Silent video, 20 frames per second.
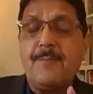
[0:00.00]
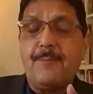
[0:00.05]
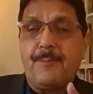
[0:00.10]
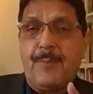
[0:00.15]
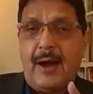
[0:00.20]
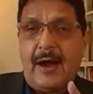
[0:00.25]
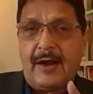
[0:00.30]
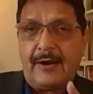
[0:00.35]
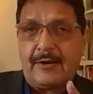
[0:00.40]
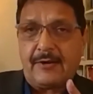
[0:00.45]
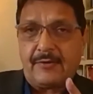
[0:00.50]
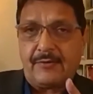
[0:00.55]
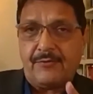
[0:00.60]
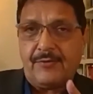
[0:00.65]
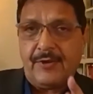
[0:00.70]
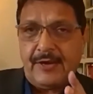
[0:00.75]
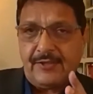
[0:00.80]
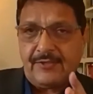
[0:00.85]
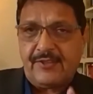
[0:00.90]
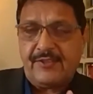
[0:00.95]
impart,
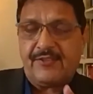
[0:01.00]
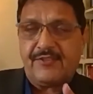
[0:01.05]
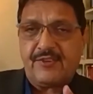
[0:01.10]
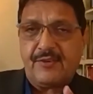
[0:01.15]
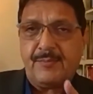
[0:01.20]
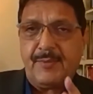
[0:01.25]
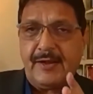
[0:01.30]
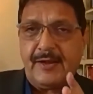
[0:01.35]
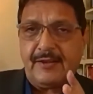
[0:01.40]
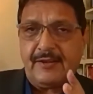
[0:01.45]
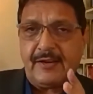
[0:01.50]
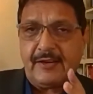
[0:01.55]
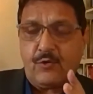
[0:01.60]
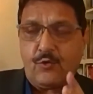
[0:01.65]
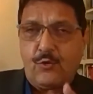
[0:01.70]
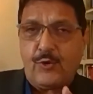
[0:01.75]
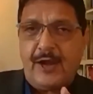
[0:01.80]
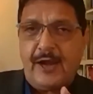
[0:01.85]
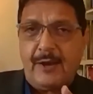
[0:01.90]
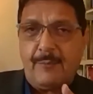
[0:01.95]
very systematic
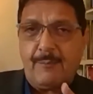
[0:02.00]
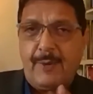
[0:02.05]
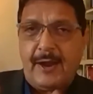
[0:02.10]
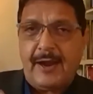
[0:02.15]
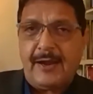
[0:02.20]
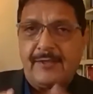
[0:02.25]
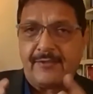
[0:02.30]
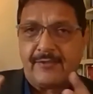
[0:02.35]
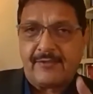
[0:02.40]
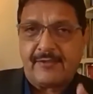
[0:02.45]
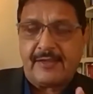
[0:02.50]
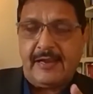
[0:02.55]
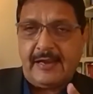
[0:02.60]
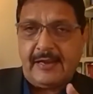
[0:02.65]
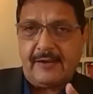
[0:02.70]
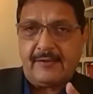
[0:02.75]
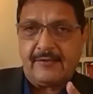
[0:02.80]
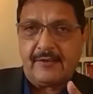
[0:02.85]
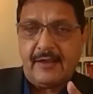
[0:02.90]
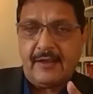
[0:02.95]
way by
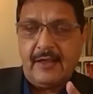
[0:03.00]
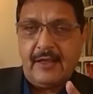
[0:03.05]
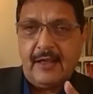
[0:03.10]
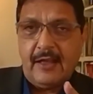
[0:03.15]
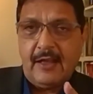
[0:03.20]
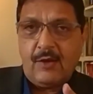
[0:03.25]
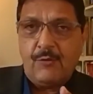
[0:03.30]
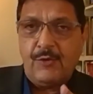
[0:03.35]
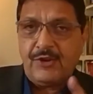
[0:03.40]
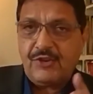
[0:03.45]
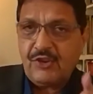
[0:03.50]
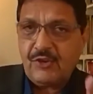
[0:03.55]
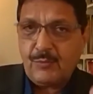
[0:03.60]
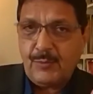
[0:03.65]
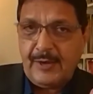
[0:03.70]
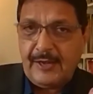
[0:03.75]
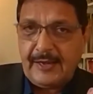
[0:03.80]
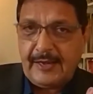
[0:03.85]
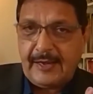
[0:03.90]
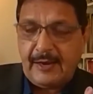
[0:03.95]
skills which has
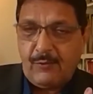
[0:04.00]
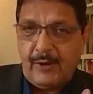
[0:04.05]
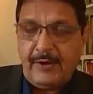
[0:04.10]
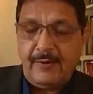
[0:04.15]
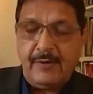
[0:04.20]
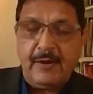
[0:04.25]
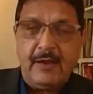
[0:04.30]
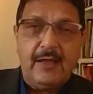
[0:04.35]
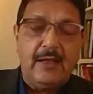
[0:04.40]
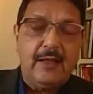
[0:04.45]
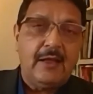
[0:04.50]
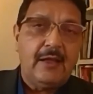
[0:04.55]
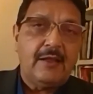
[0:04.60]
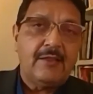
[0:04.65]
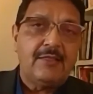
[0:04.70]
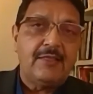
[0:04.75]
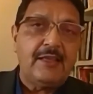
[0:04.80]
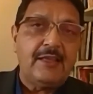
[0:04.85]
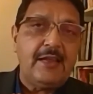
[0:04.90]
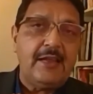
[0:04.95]
been given,
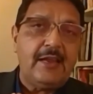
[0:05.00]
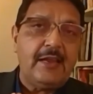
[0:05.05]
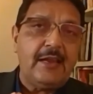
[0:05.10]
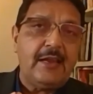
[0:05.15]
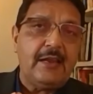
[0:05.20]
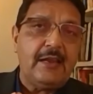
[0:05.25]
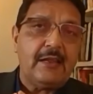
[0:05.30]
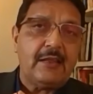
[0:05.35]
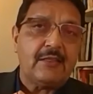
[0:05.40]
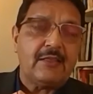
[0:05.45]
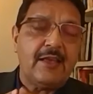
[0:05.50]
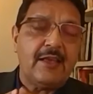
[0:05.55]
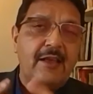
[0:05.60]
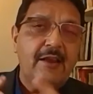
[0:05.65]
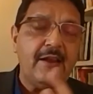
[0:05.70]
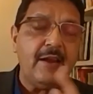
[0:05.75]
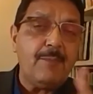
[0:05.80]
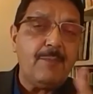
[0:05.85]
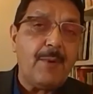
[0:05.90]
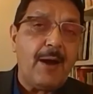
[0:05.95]
the
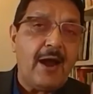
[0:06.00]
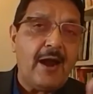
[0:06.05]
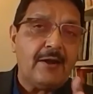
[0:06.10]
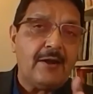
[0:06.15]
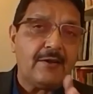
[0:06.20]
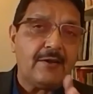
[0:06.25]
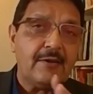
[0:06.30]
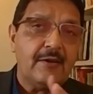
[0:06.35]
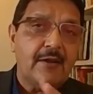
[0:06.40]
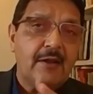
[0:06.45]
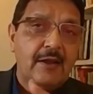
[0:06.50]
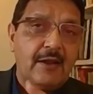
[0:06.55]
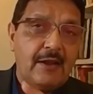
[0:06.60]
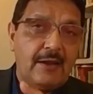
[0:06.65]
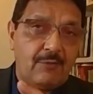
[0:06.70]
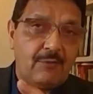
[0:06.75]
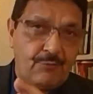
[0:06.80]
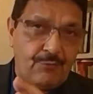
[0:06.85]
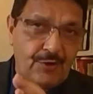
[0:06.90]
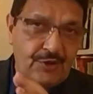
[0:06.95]
theory part
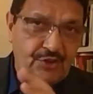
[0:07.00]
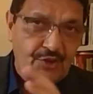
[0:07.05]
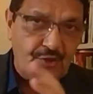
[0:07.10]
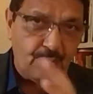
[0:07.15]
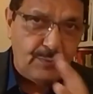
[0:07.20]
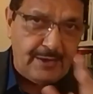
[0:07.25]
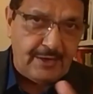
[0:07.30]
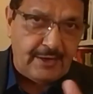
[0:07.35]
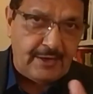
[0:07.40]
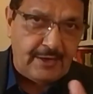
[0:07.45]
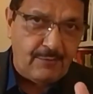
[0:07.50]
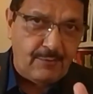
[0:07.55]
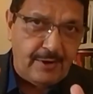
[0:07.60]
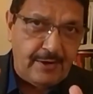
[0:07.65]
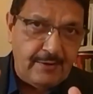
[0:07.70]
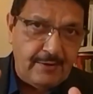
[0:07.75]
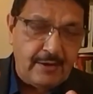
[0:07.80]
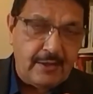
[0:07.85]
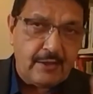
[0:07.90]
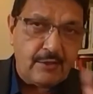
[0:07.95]
which has been
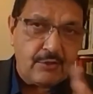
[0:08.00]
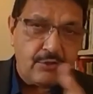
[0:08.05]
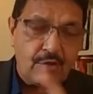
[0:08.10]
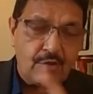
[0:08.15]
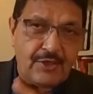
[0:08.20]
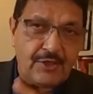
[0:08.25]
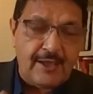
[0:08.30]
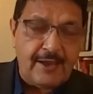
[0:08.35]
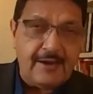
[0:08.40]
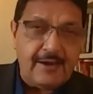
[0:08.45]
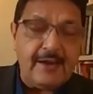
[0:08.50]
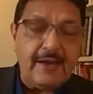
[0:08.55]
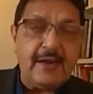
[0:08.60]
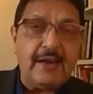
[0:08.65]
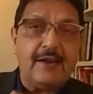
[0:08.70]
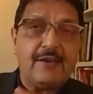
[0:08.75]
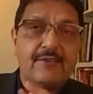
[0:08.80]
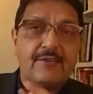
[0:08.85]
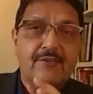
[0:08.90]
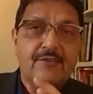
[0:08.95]
given, the
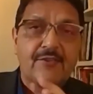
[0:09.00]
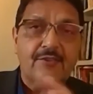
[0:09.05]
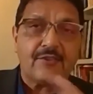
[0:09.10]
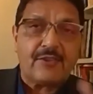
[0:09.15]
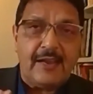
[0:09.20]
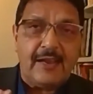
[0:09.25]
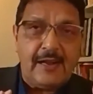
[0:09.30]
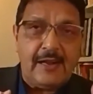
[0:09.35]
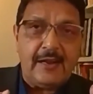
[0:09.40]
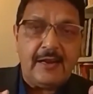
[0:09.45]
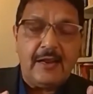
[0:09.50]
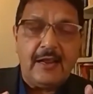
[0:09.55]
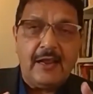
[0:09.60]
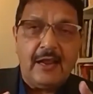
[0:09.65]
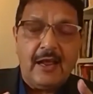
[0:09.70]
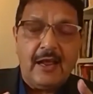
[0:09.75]
theory skill,